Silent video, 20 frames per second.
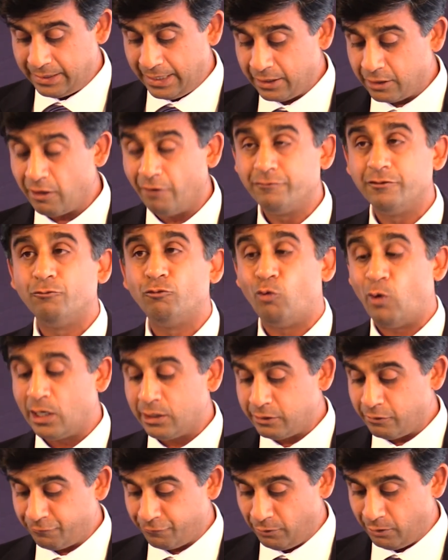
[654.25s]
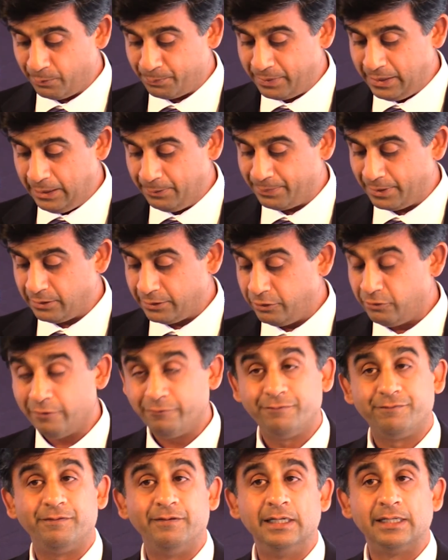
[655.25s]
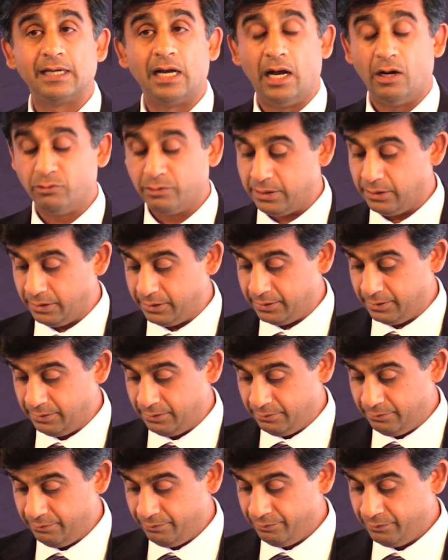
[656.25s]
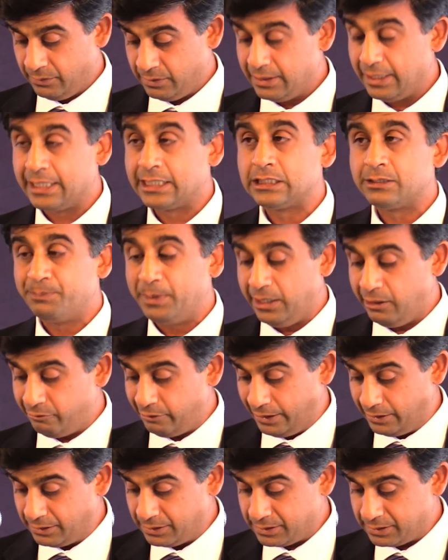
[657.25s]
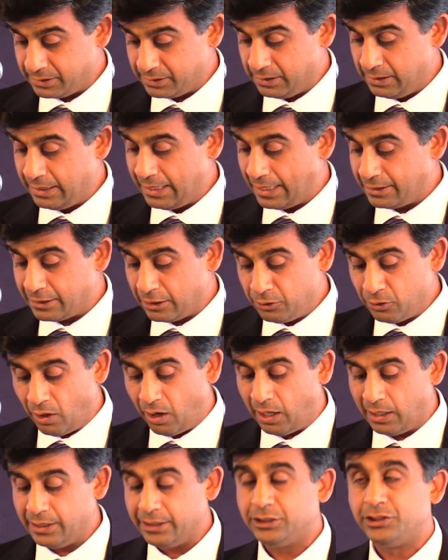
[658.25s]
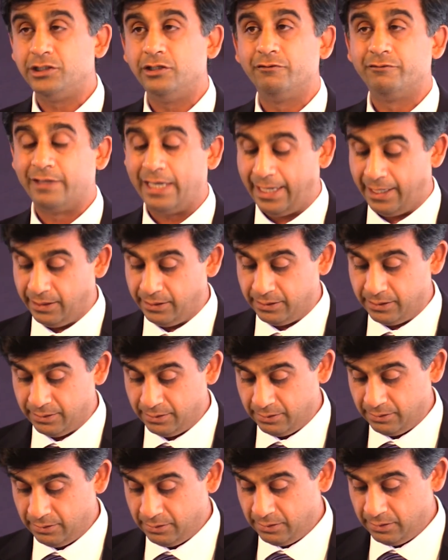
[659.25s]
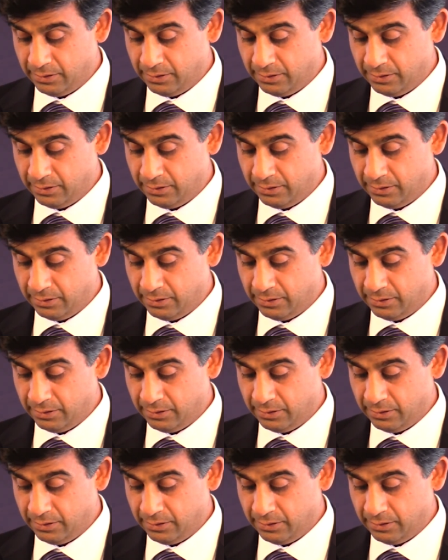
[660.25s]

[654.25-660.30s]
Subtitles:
Think of the wonderful people you have encountered, the experience and the knowledge you've gained.